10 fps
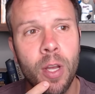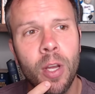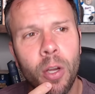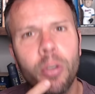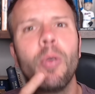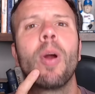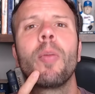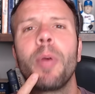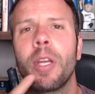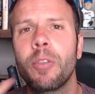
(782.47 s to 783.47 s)
Who do you want to
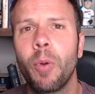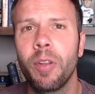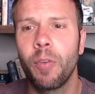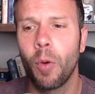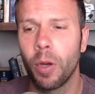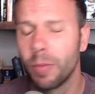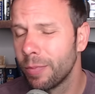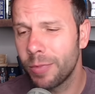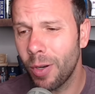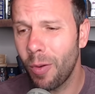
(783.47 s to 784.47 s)
pick at 24?
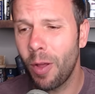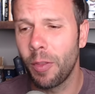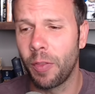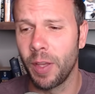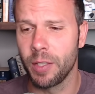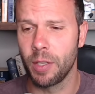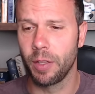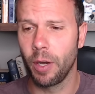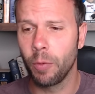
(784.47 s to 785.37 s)
Throw all the things in there.